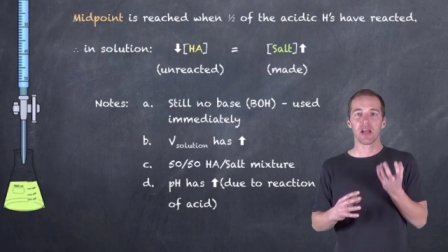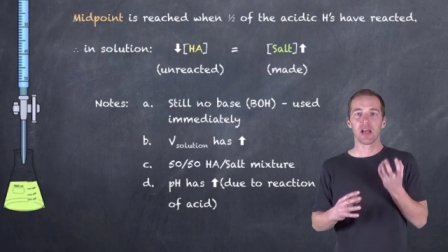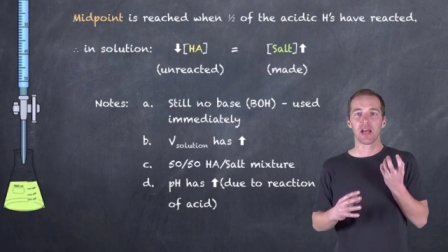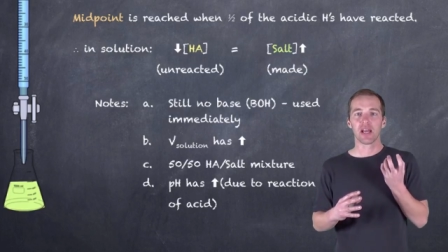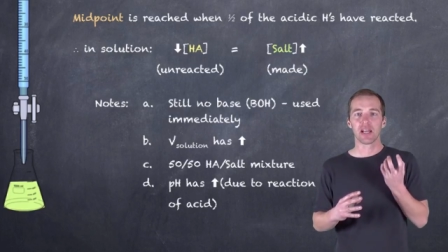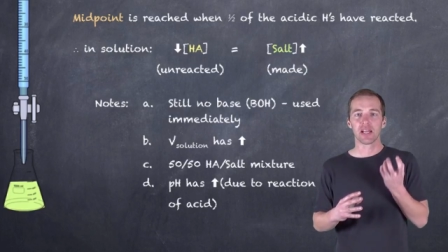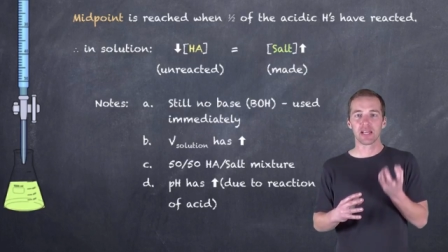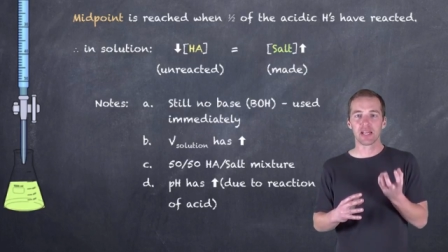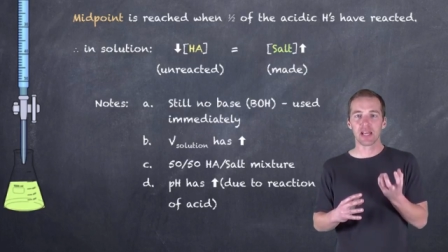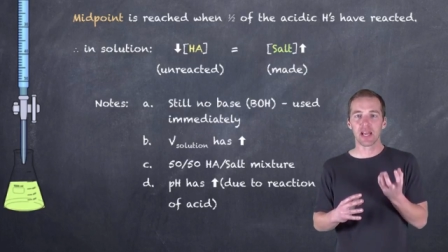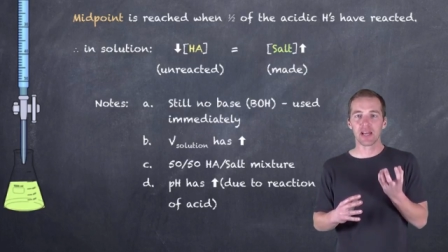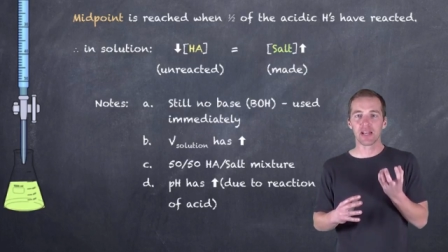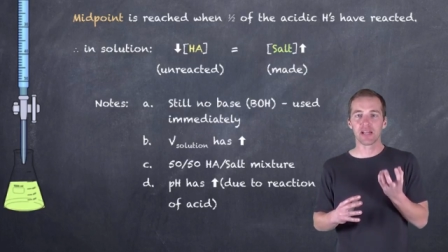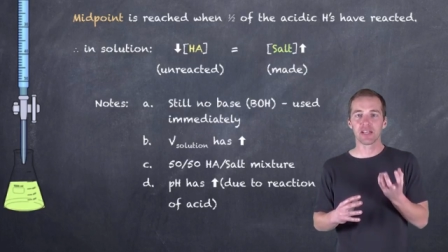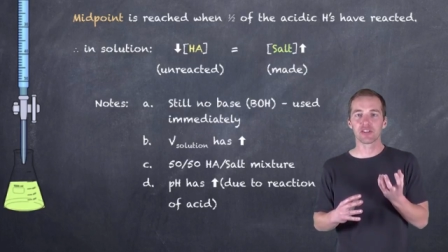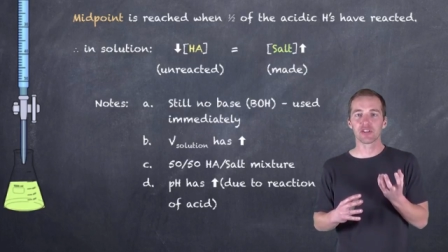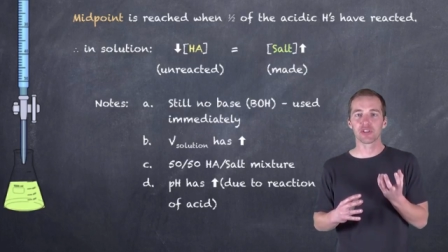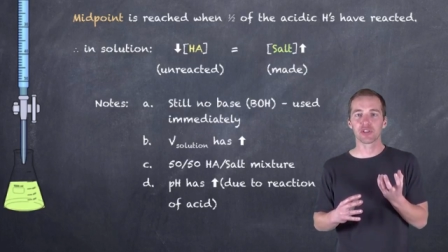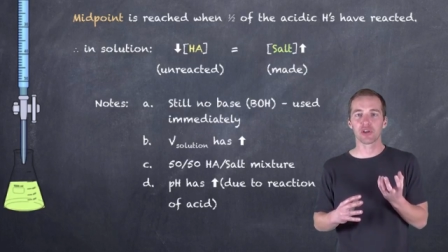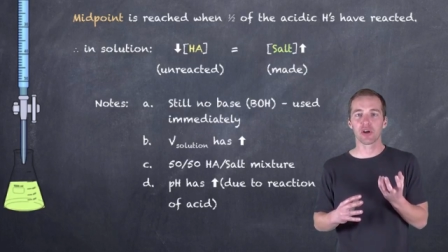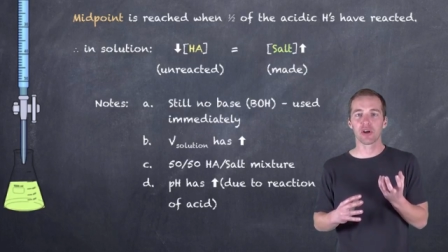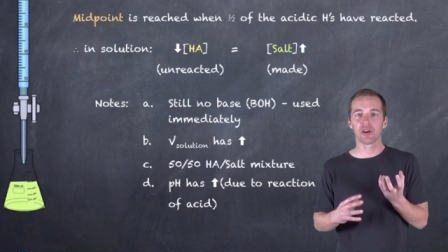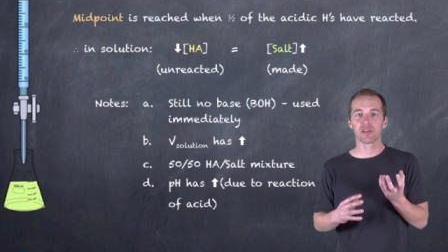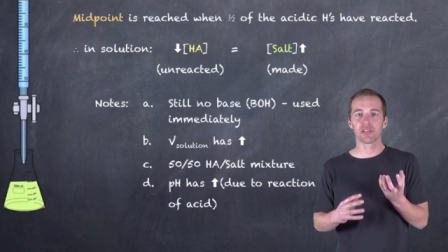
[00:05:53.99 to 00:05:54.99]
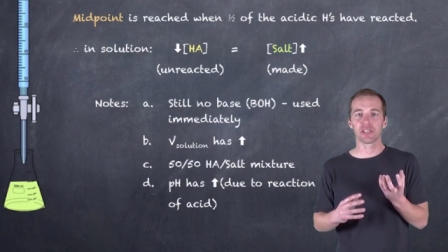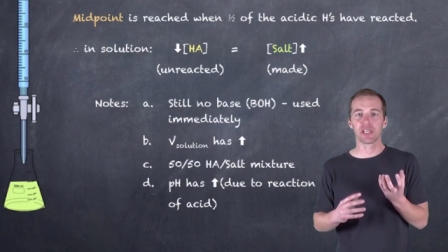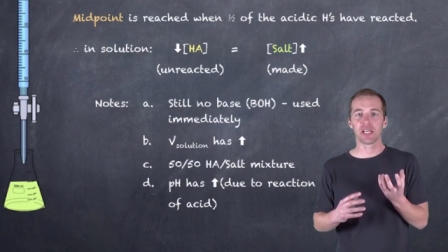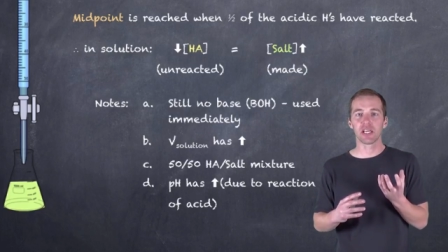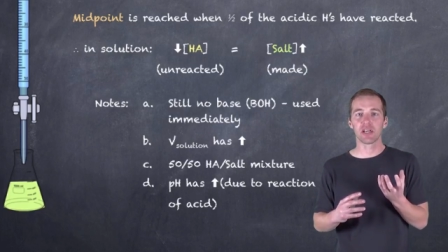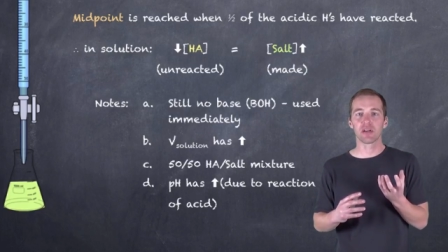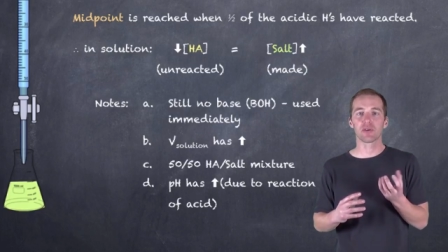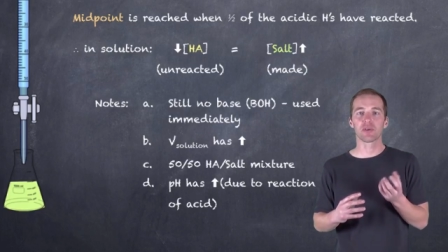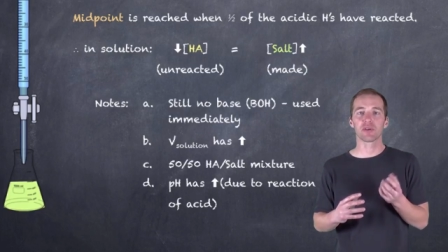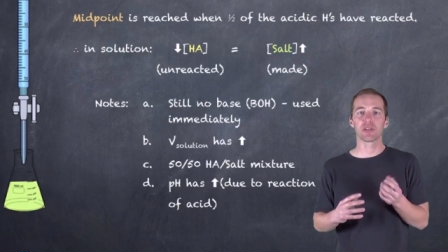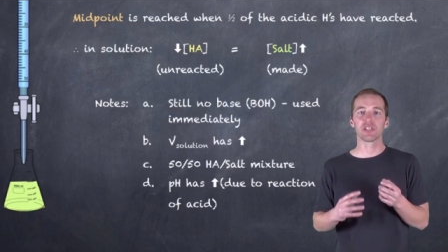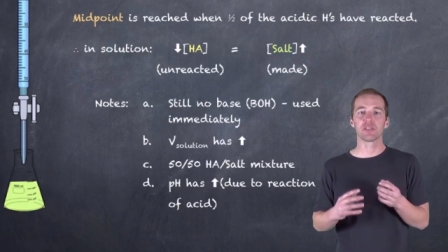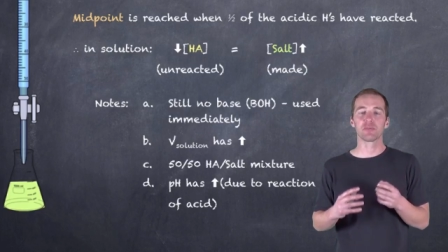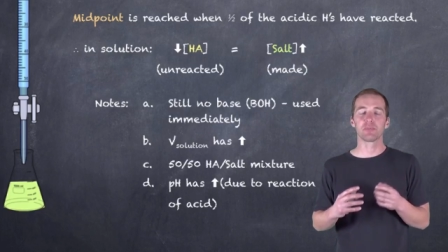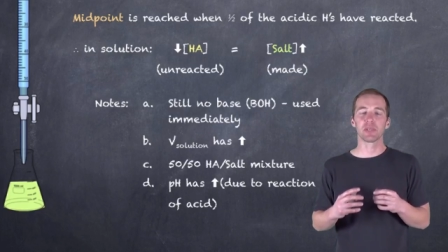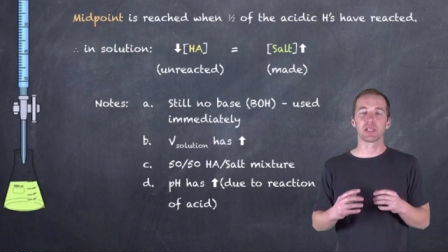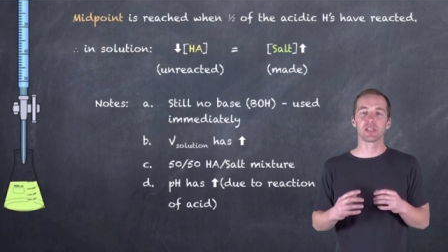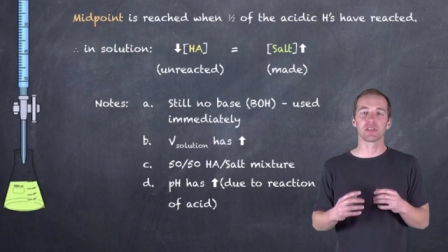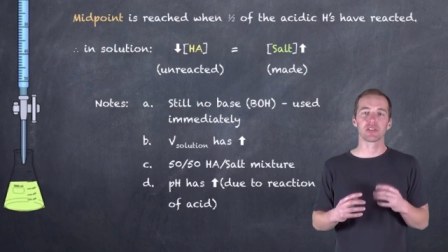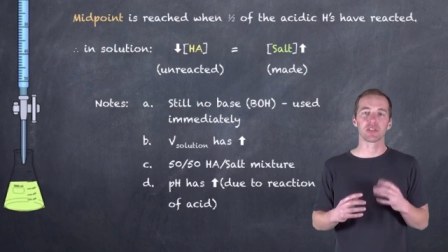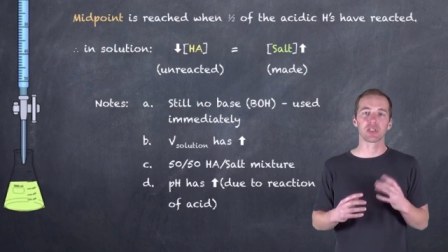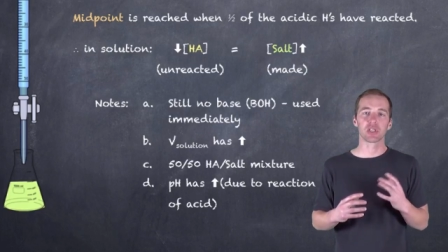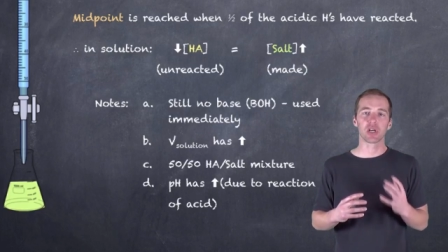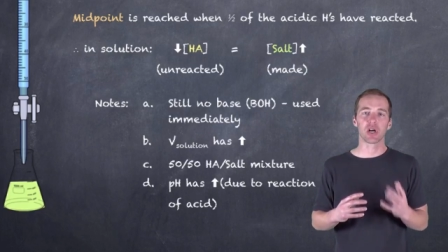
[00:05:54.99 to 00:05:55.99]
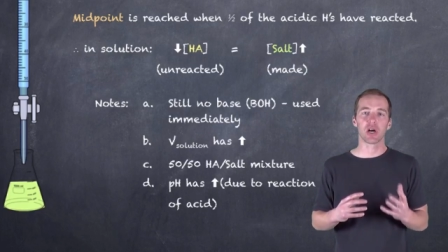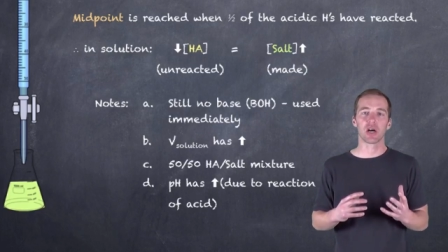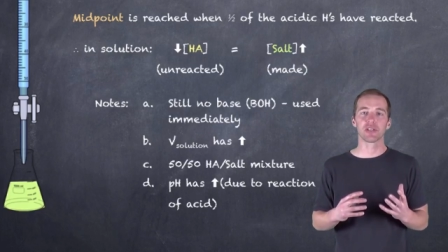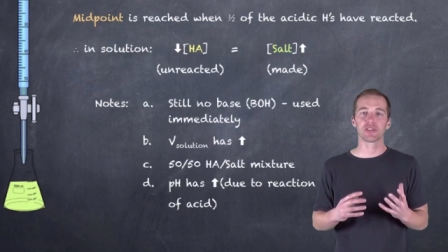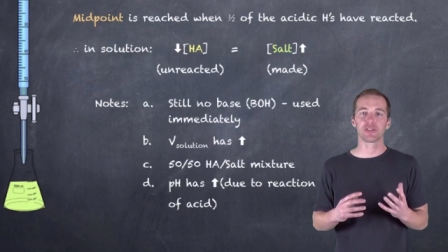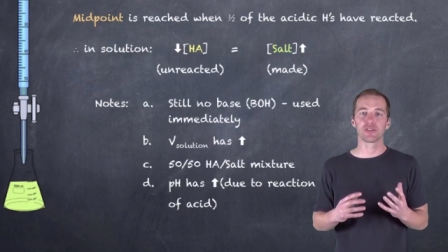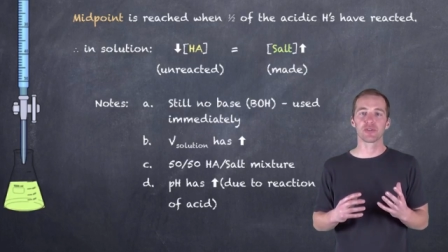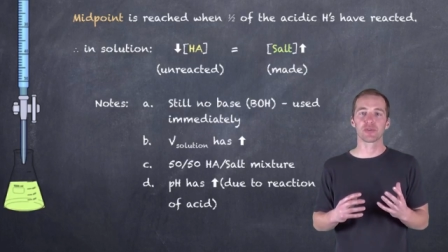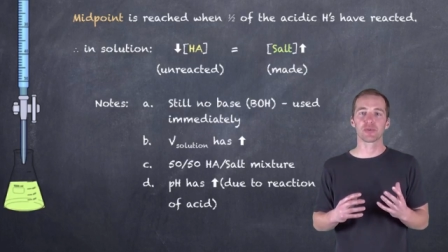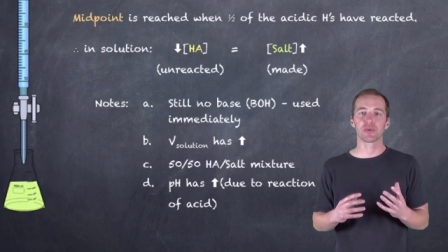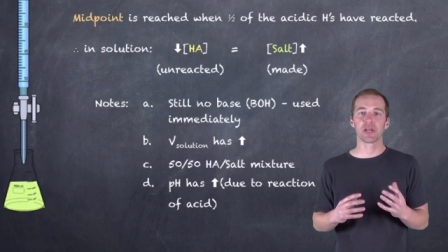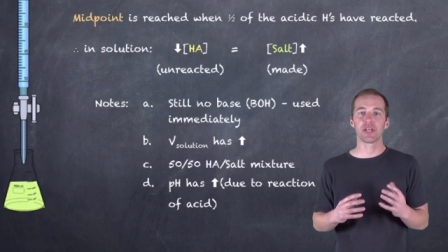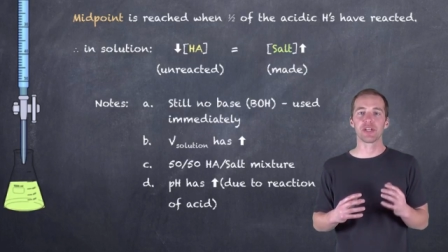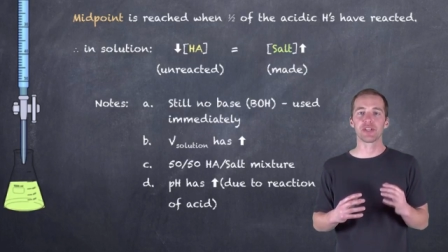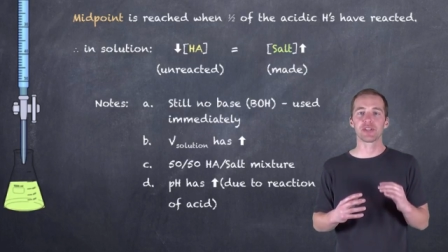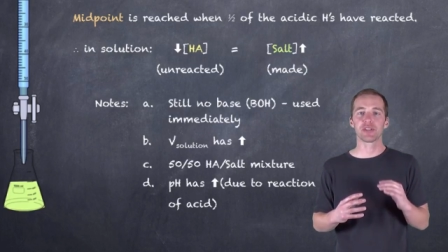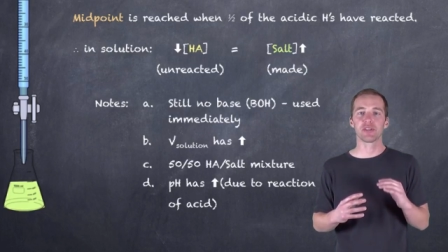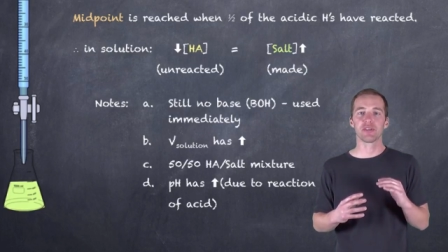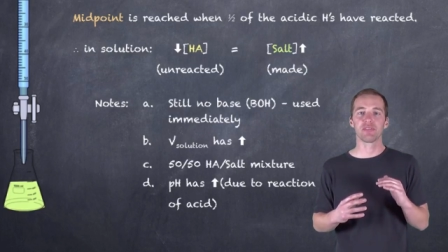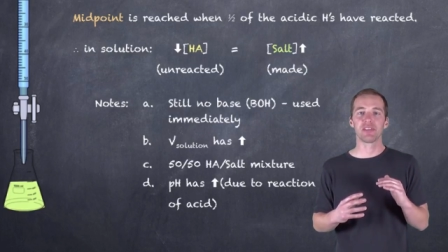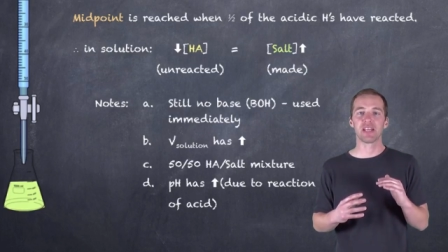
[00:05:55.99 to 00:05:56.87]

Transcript: And again, it started to increase because the concentration